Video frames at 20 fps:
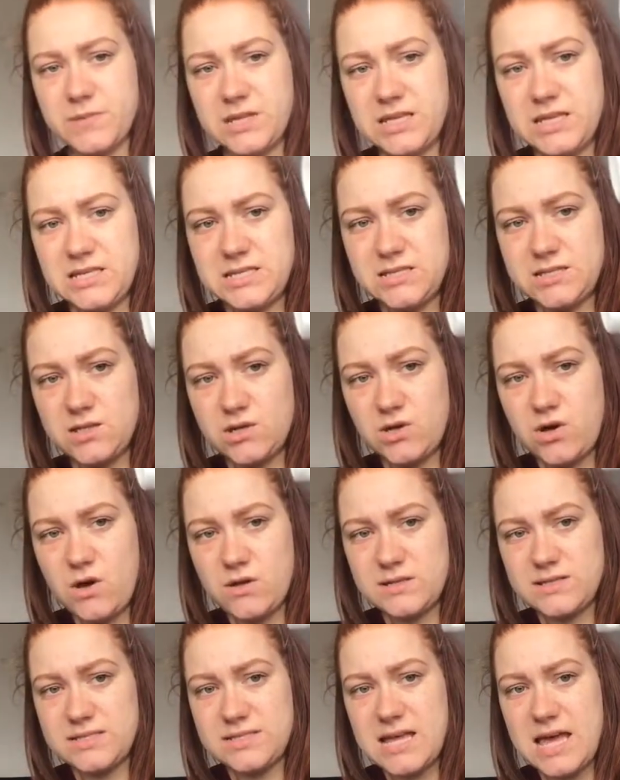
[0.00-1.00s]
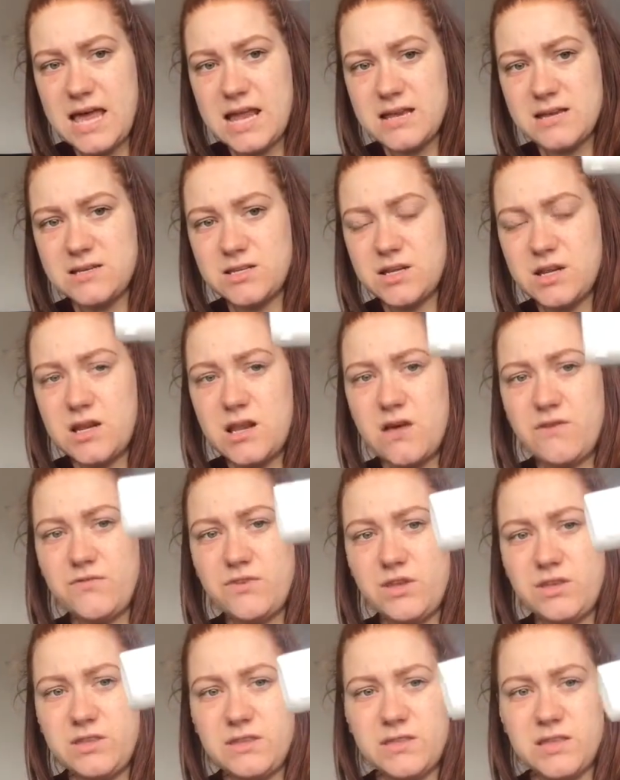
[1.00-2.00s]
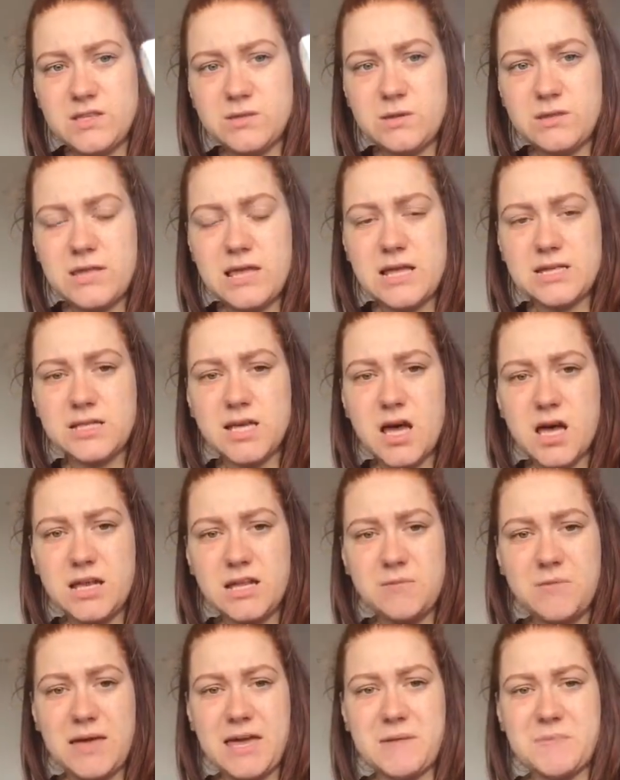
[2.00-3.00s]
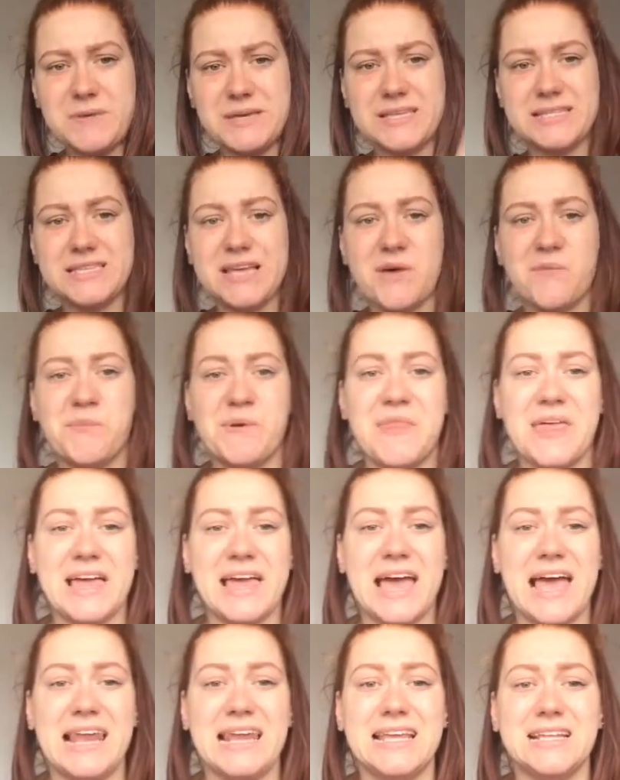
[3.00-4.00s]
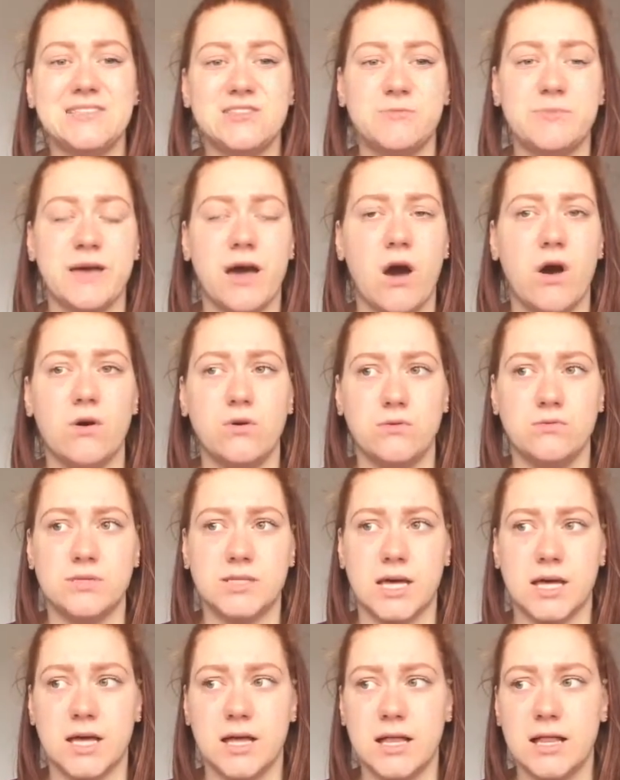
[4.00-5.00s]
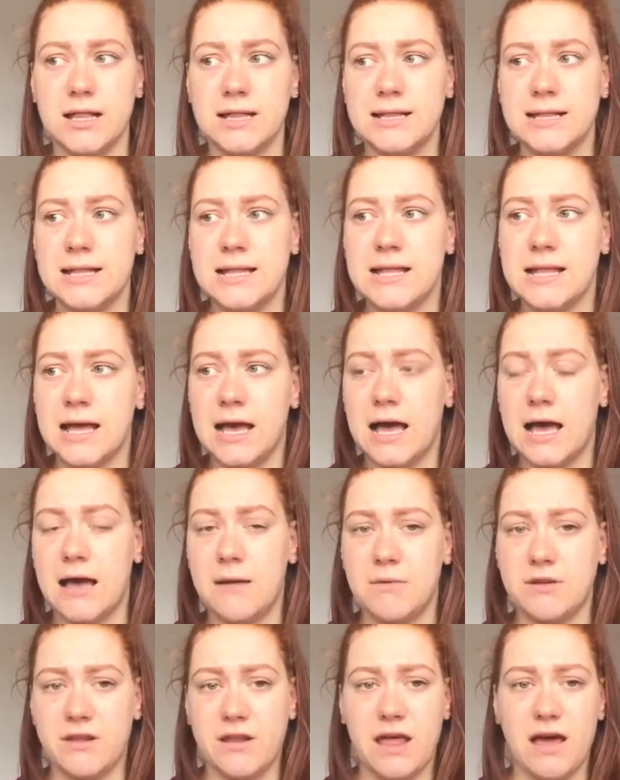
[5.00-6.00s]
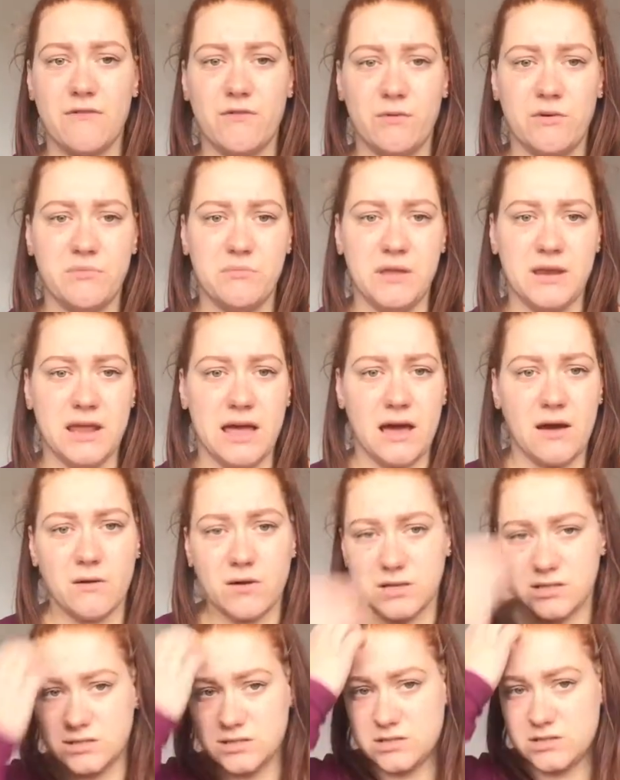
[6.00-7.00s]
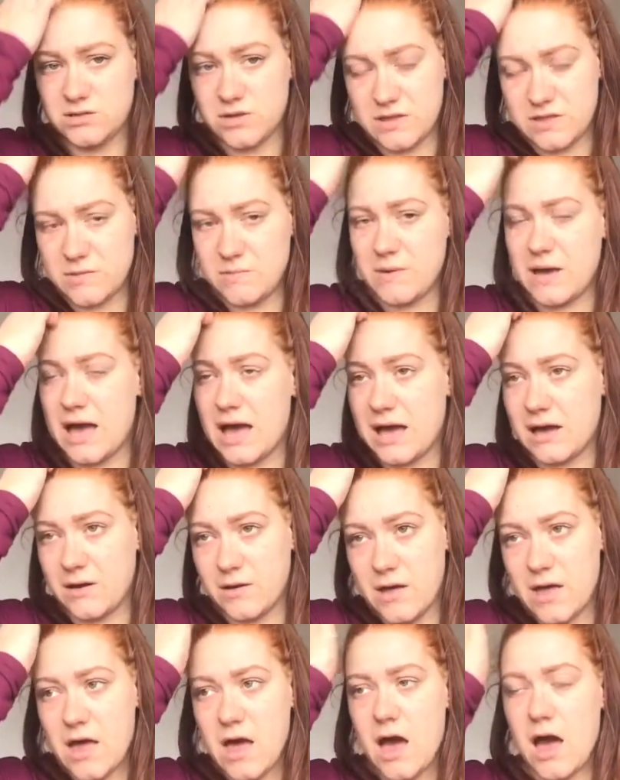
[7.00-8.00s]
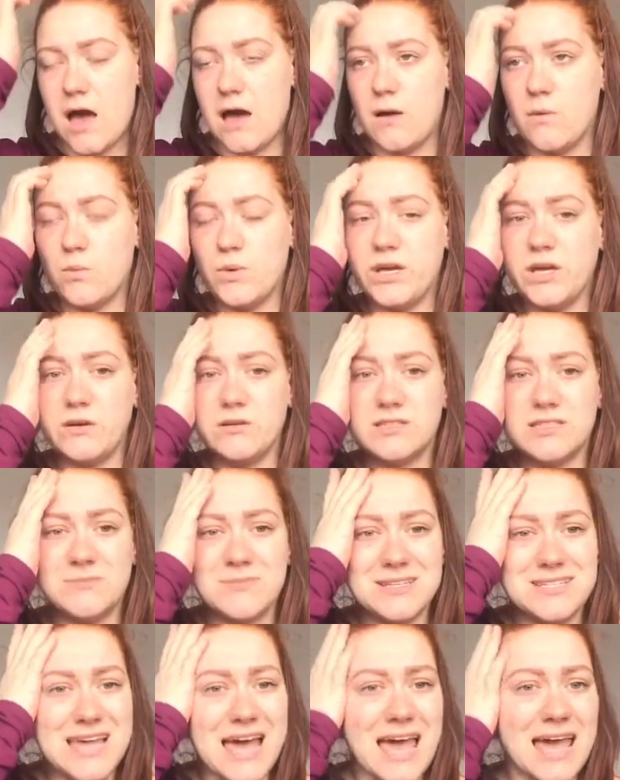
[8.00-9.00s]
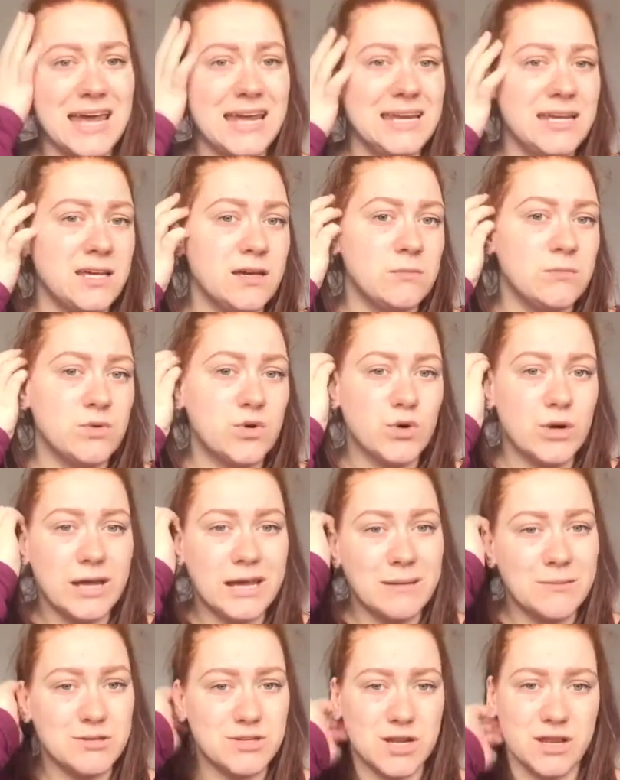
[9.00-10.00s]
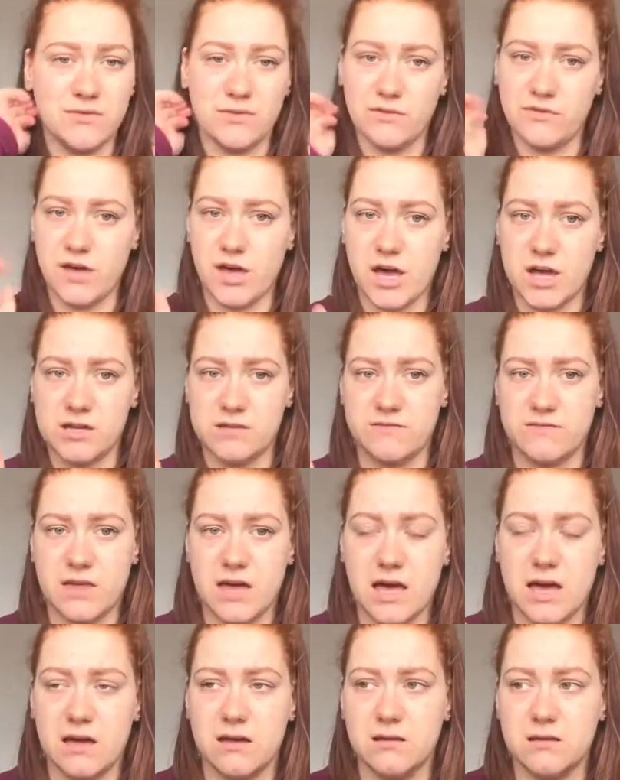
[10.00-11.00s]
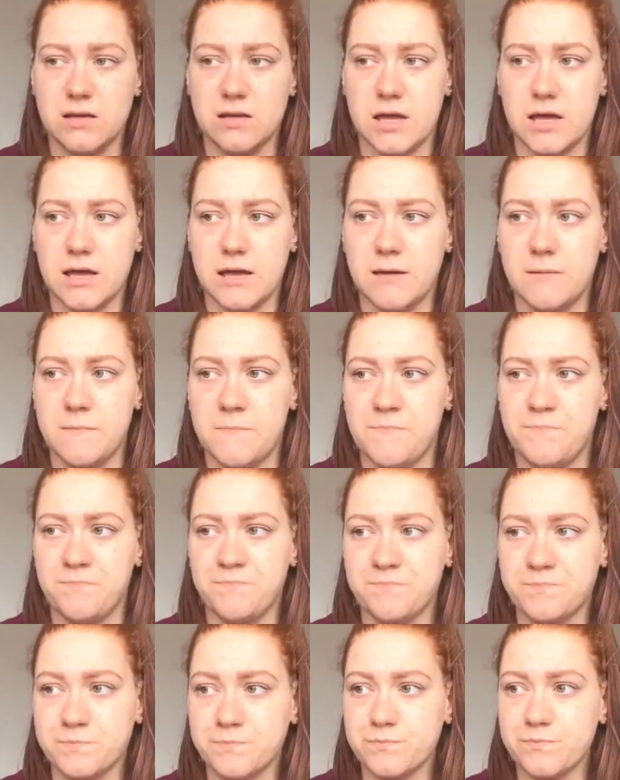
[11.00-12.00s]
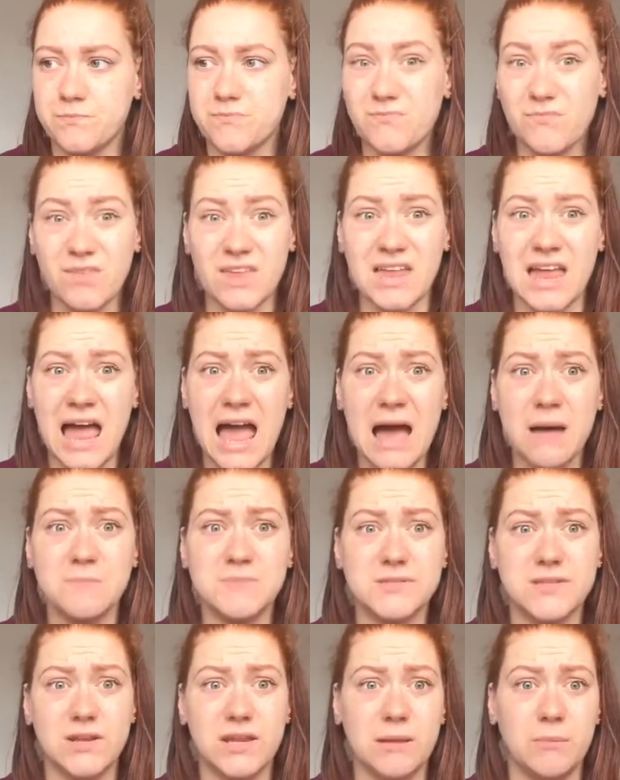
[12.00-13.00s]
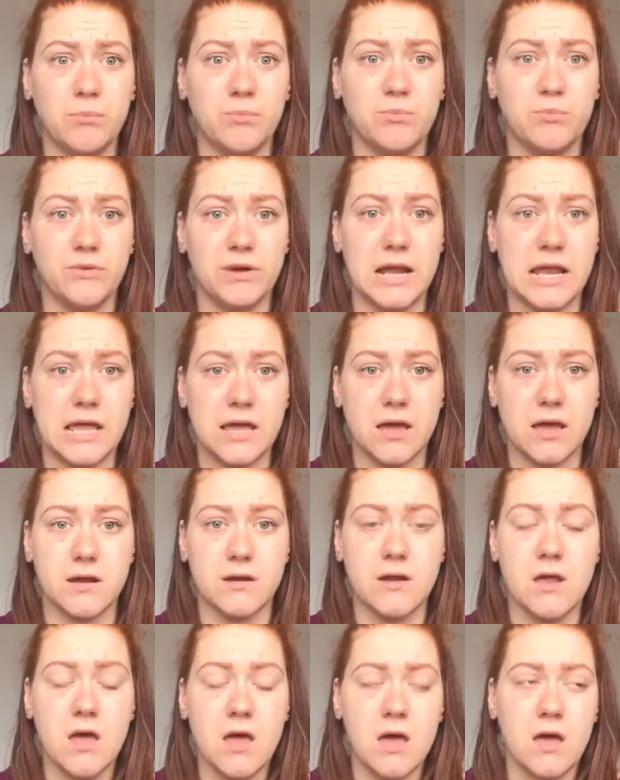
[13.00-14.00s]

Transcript: This is a godsend. Love using this when they're tiny babies, and when they get a little bit older, I don't have it with me now because it's not in the bag, we use the Metanium cream. I don't know if you've heard of that. Absolutely brilliant.